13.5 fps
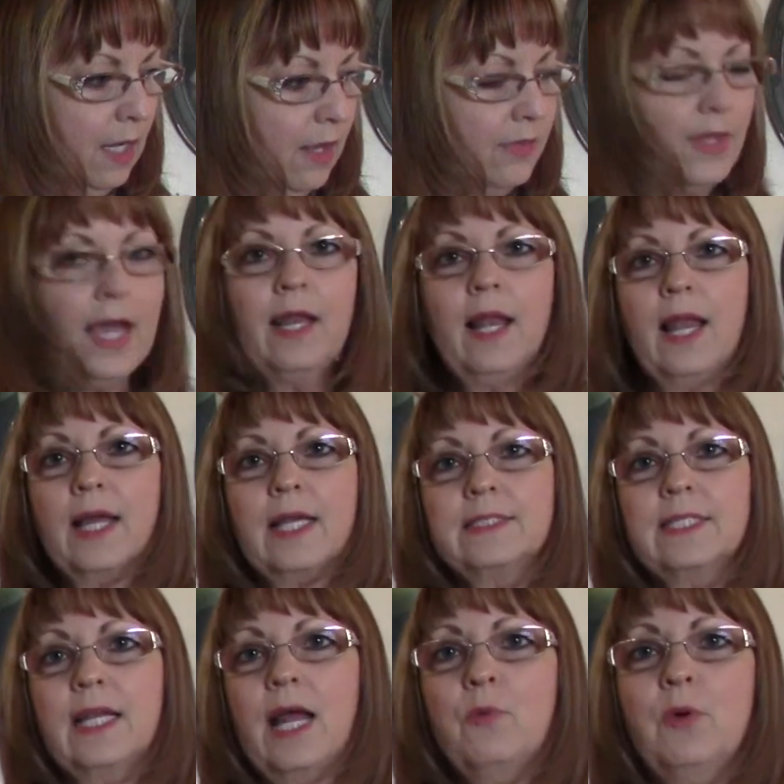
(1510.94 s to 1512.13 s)
that, like I
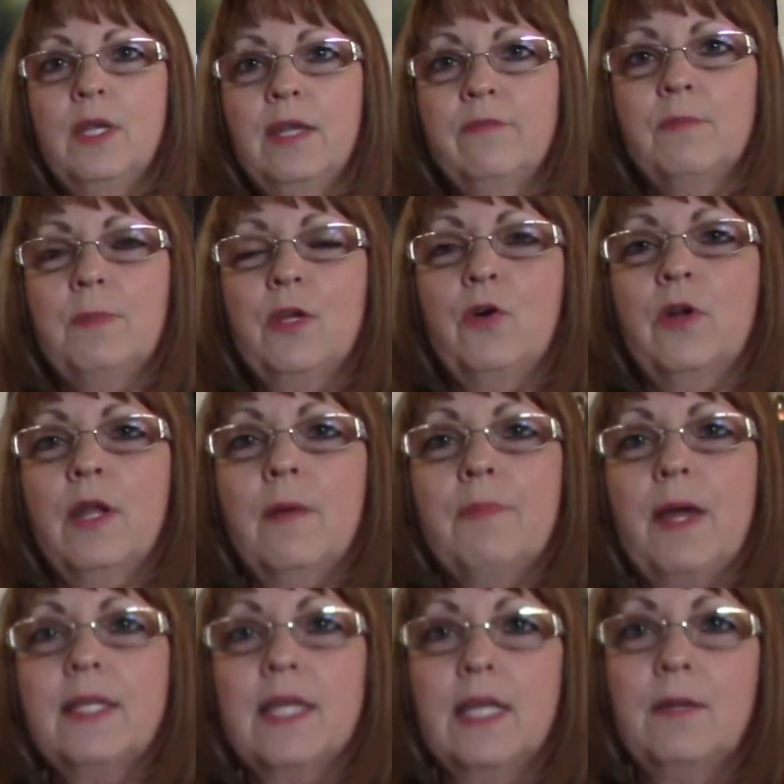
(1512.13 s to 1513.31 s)
said, I wouldn't even be going up
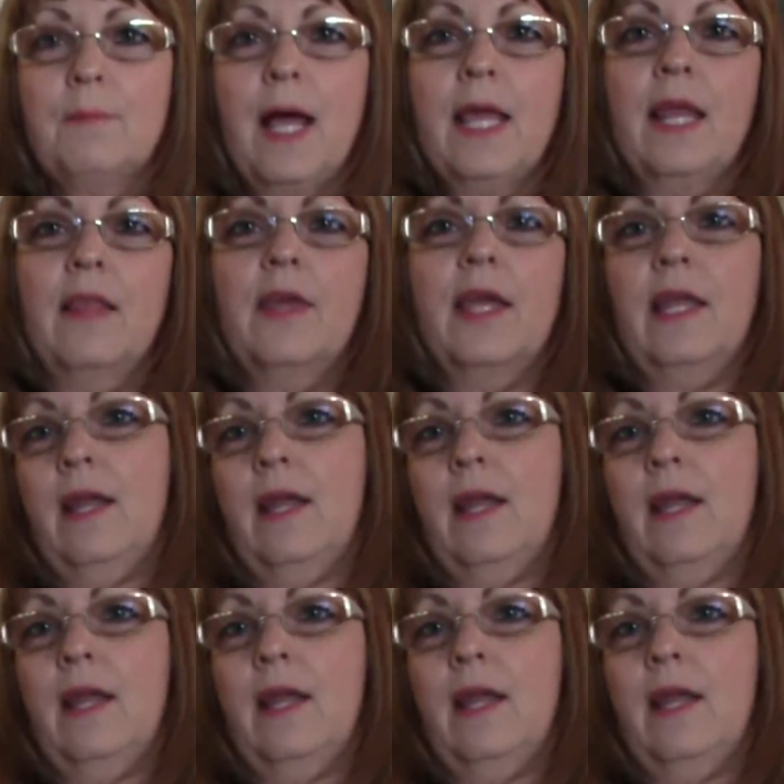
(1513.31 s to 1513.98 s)
that day to buy anything,